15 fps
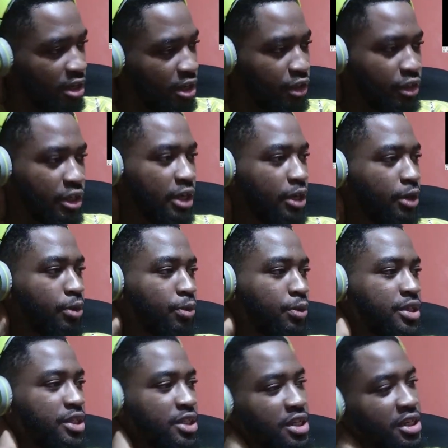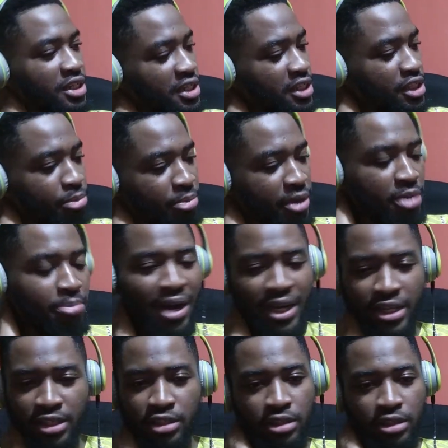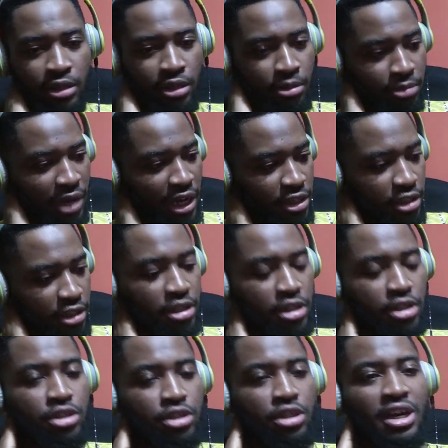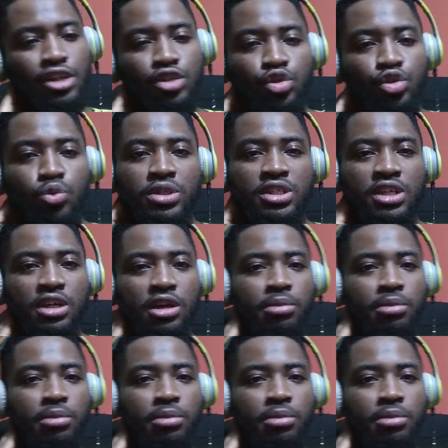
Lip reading: Now, when they say the kid is made back in the days, it has to do with,